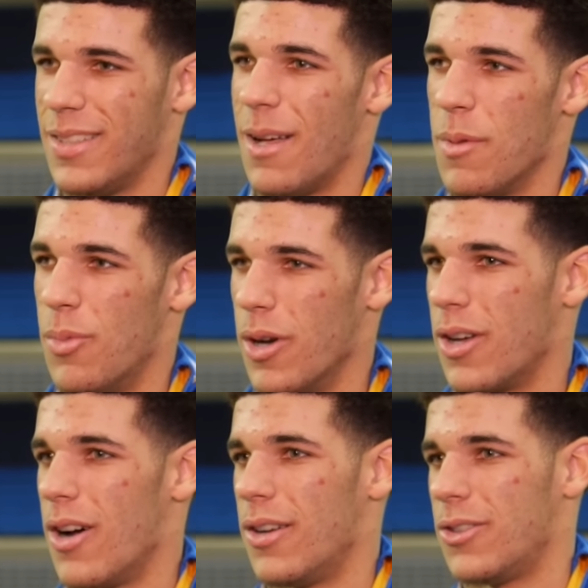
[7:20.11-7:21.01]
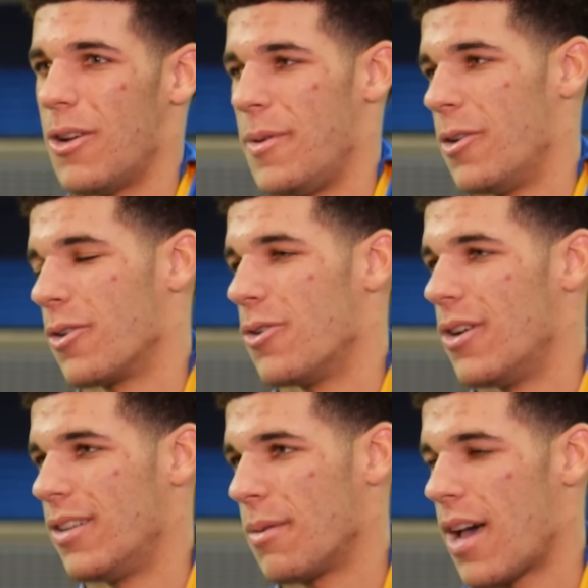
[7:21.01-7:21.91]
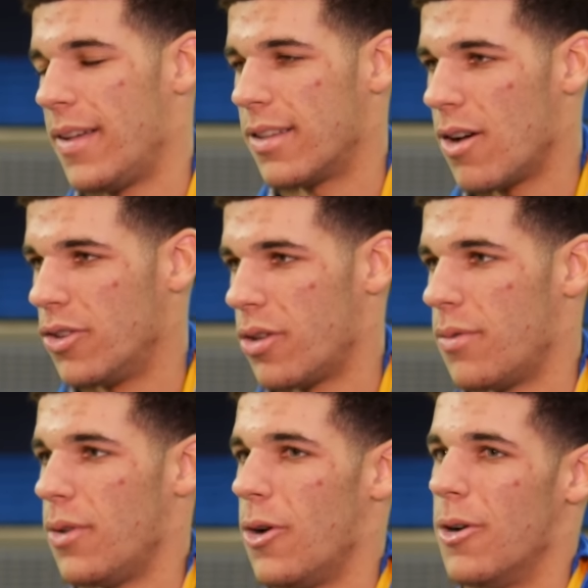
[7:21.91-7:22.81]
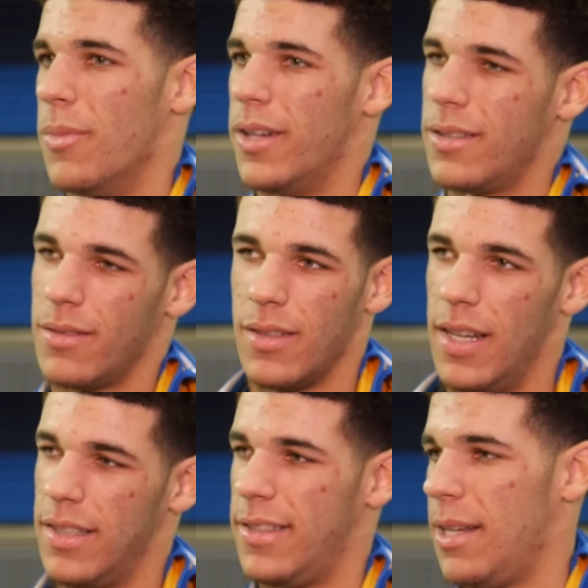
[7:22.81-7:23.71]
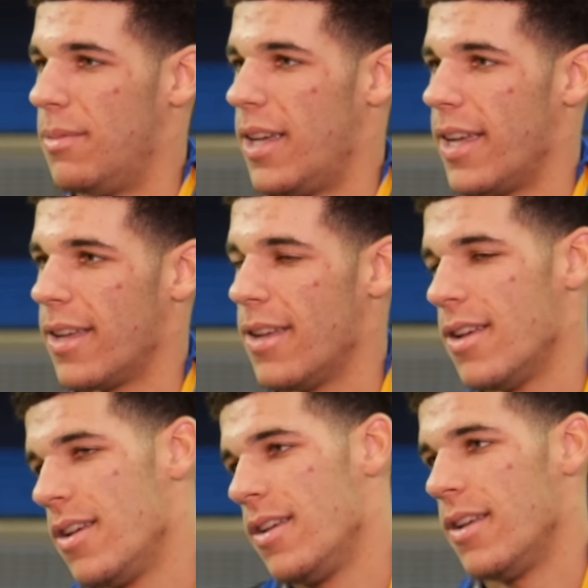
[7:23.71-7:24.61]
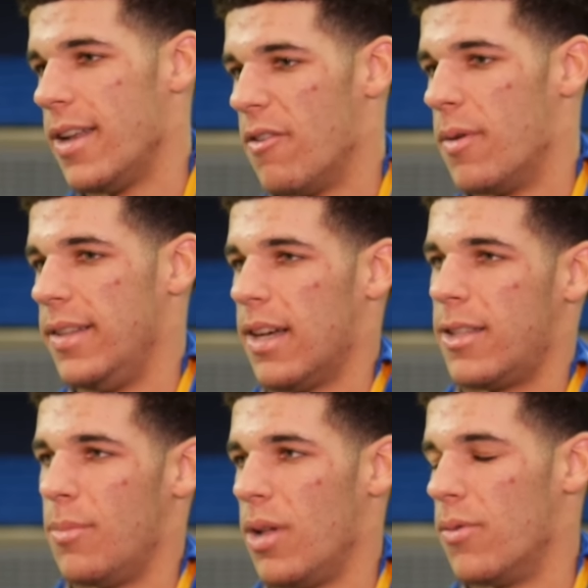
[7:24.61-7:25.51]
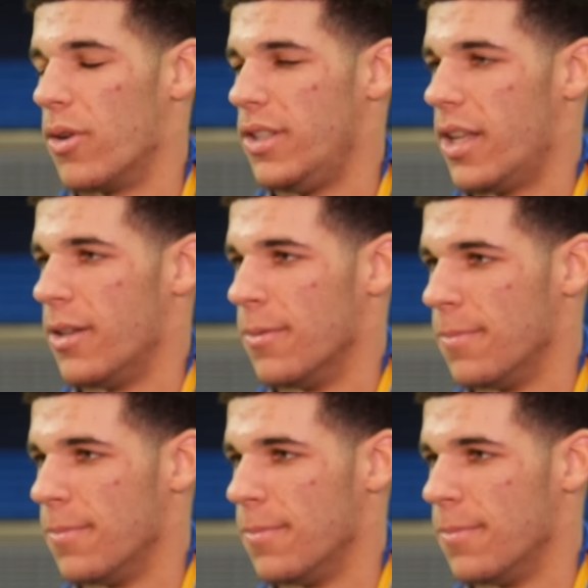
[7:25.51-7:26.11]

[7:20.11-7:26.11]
I'm the point guard, so I mean, on the court, kind of like the coach on the floor, but it's a team thing, and everybody's out there playing for each other.